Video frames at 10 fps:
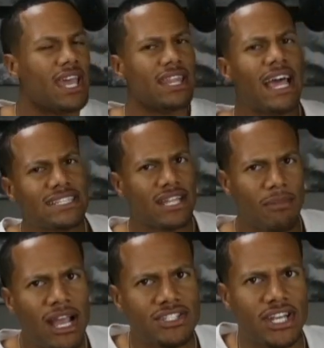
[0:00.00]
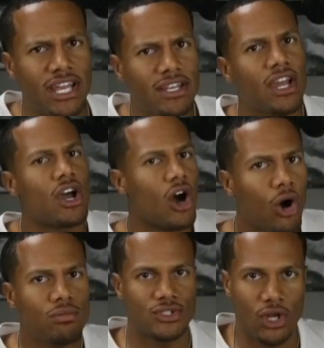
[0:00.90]
And last time I checked,
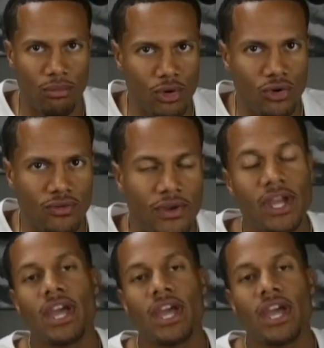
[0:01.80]
homes don't move.